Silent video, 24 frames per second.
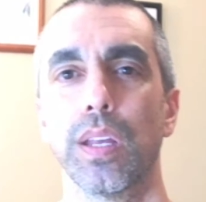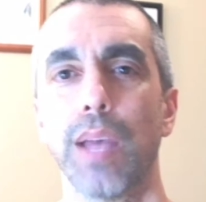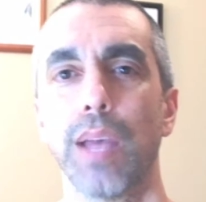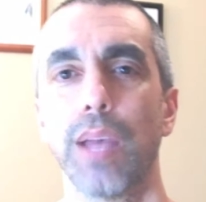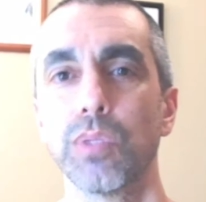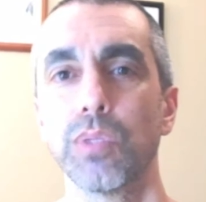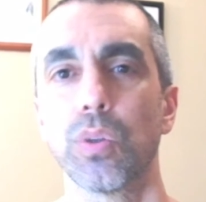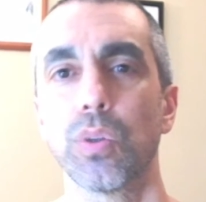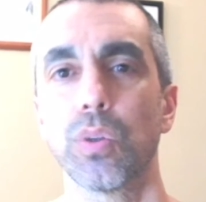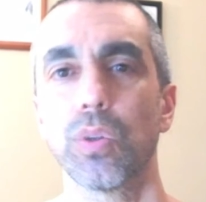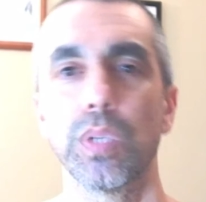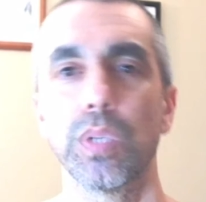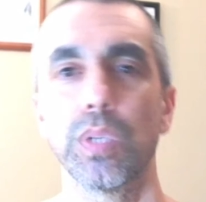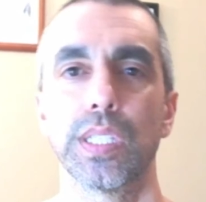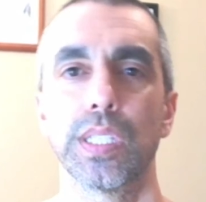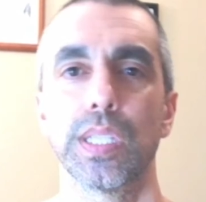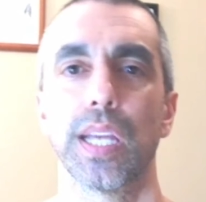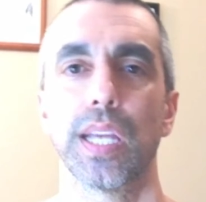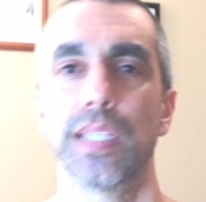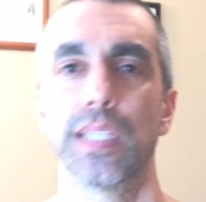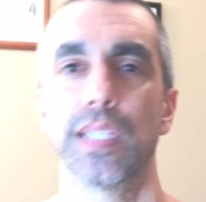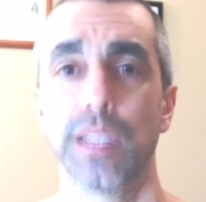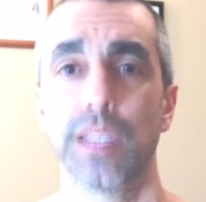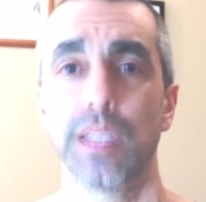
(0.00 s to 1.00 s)
That was always
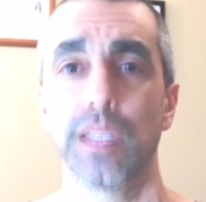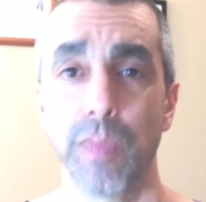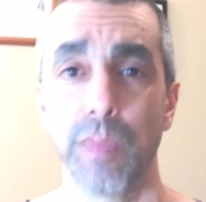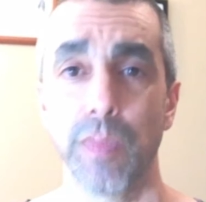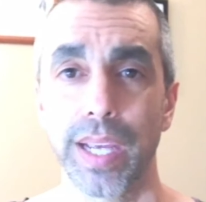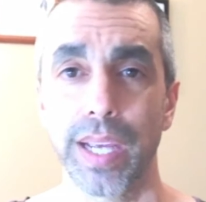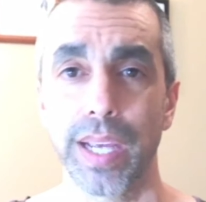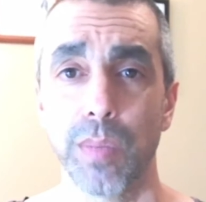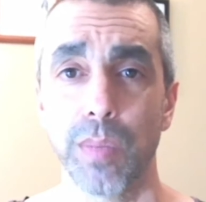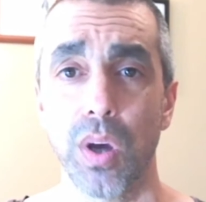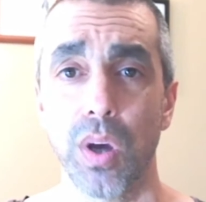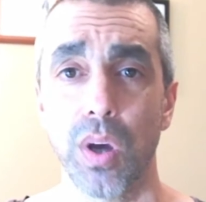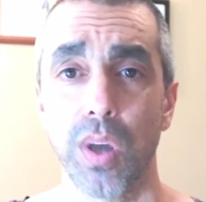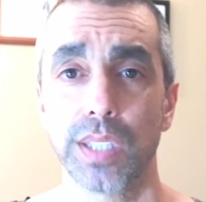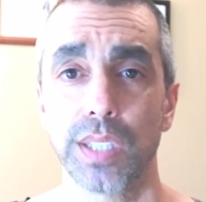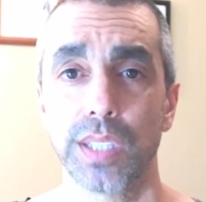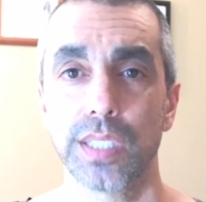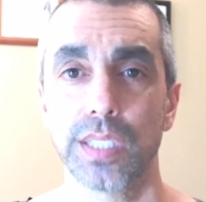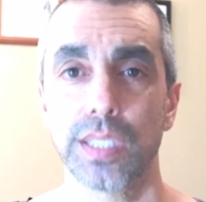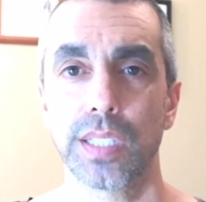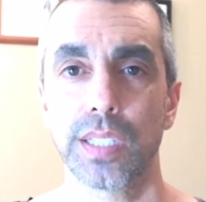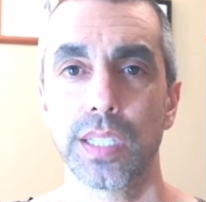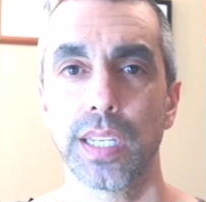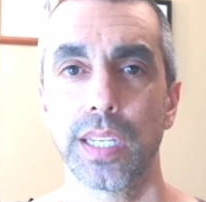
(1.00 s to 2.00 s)
the idea of the Make a
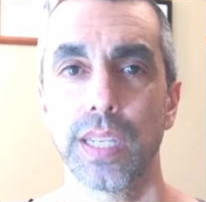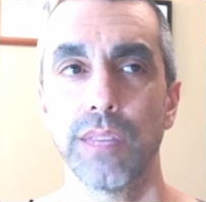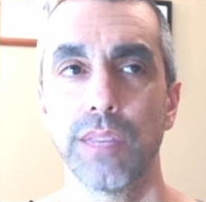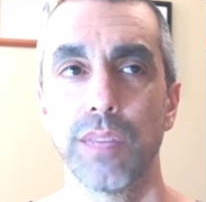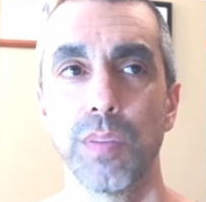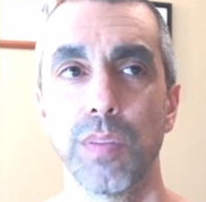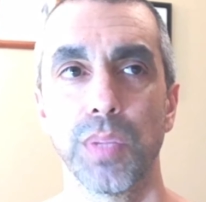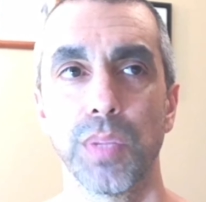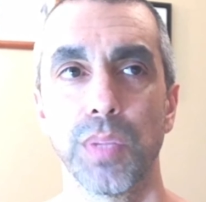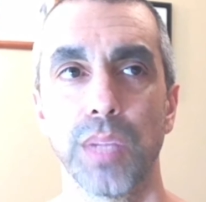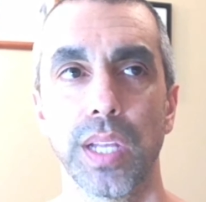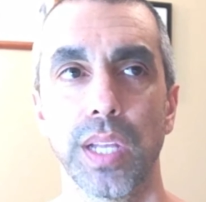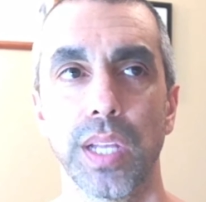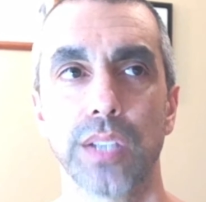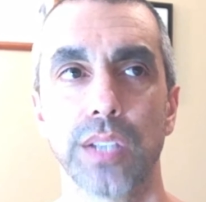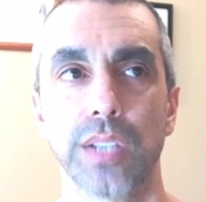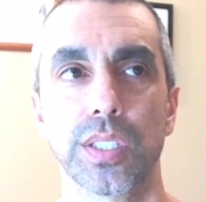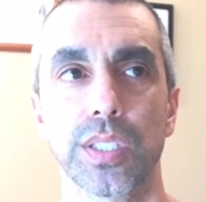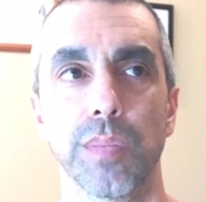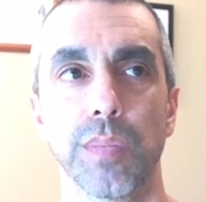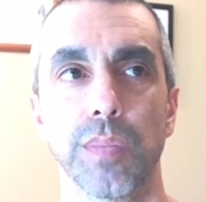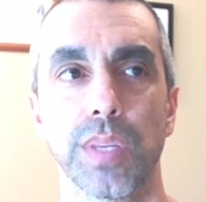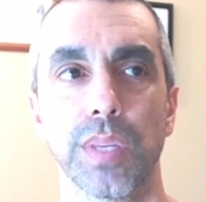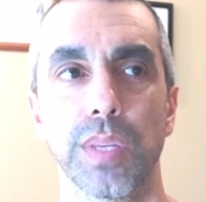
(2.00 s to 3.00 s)
Boss, is to give the player
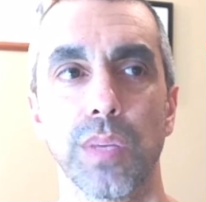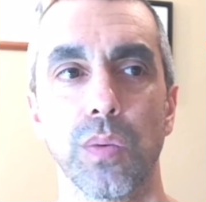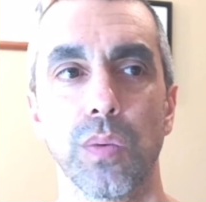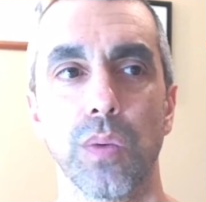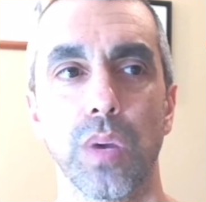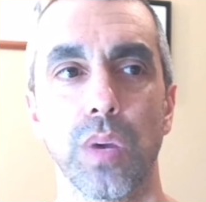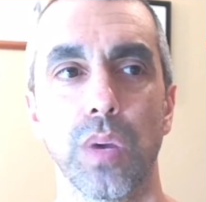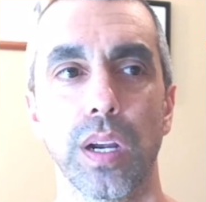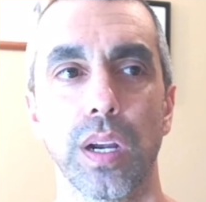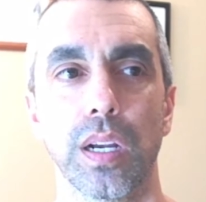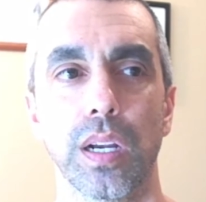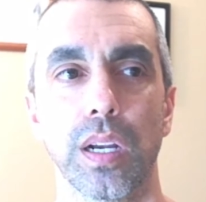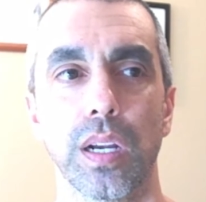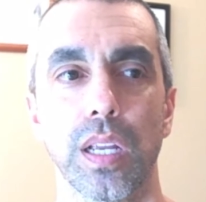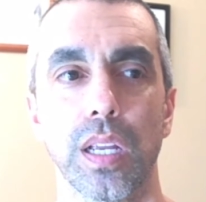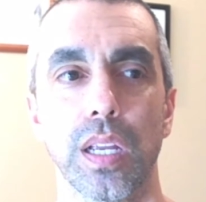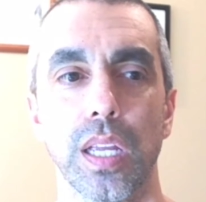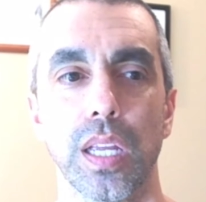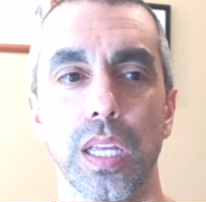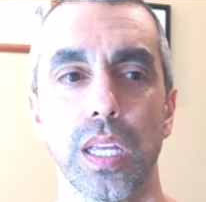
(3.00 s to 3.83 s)
something where